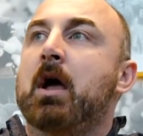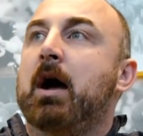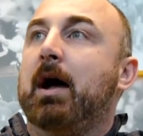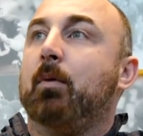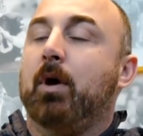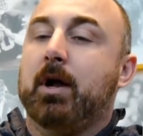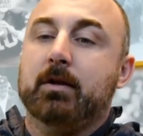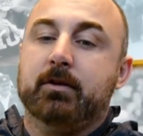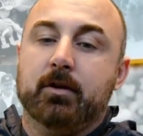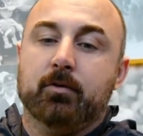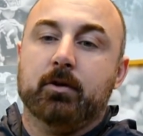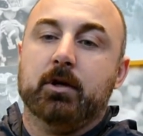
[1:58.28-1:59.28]
I wanted
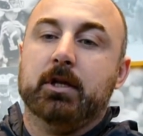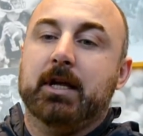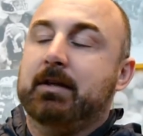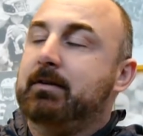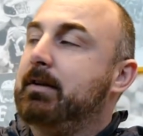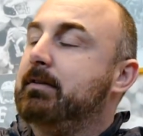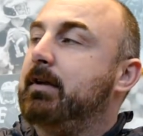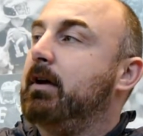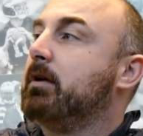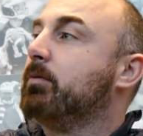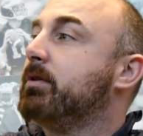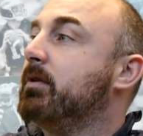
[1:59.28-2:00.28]
to really get
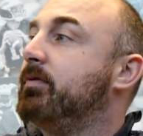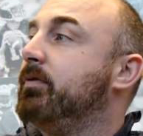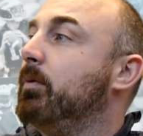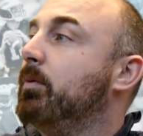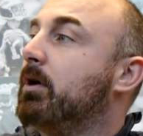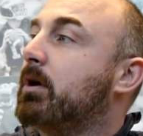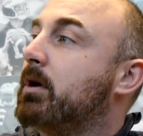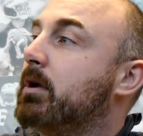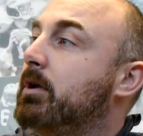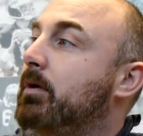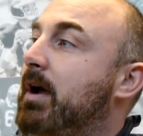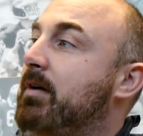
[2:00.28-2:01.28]
detailed with their footwork.
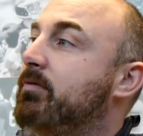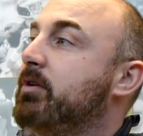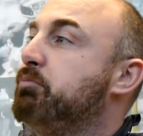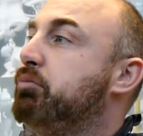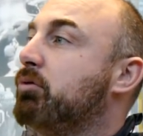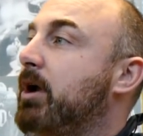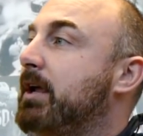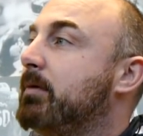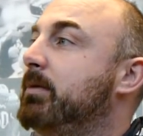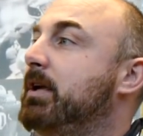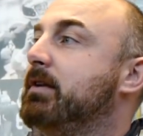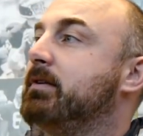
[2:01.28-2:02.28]
You know, every break means